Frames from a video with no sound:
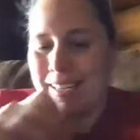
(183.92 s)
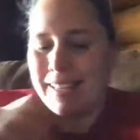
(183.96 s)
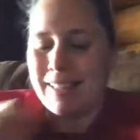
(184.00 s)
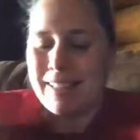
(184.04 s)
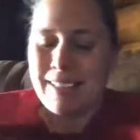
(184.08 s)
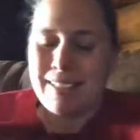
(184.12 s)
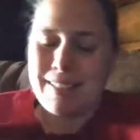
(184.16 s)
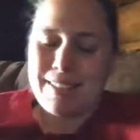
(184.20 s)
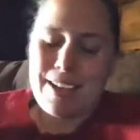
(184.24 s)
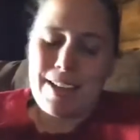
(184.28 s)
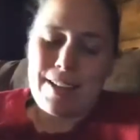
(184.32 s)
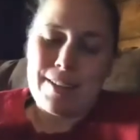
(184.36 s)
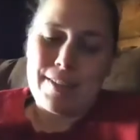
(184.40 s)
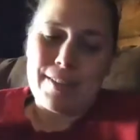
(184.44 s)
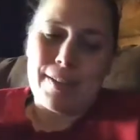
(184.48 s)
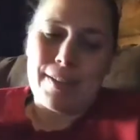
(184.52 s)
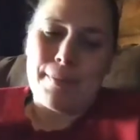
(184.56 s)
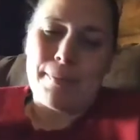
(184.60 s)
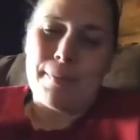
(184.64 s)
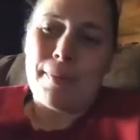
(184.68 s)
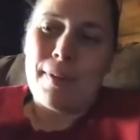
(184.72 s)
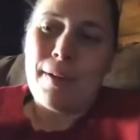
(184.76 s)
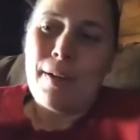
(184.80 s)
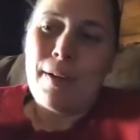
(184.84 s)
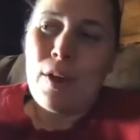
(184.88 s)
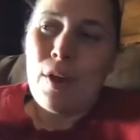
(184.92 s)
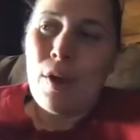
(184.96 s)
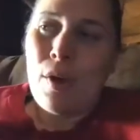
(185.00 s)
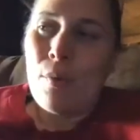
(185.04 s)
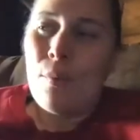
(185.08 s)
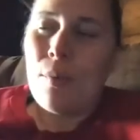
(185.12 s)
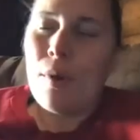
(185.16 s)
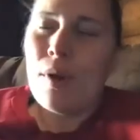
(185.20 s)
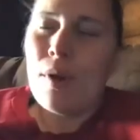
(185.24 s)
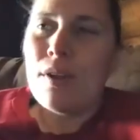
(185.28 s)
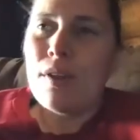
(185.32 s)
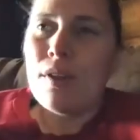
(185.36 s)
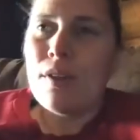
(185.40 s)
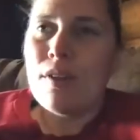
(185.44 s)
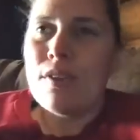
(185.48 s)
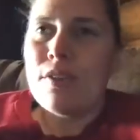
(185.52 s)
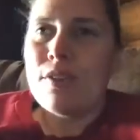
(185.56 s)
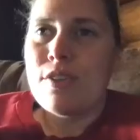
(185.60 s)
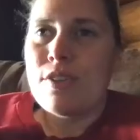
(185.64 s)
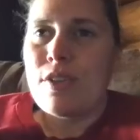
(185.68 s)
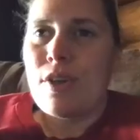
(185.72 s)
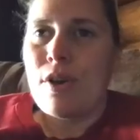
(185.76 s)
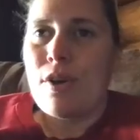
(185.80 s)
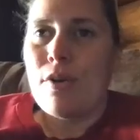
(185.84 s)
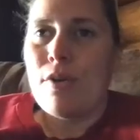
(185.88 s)
That's awesome. Well,
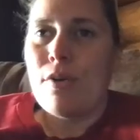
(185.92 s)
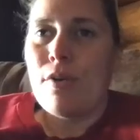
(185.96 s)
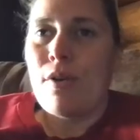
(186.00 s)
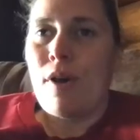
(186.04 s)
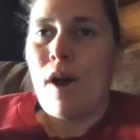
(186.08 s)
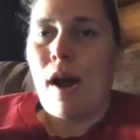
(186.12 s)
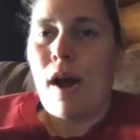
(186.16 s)
so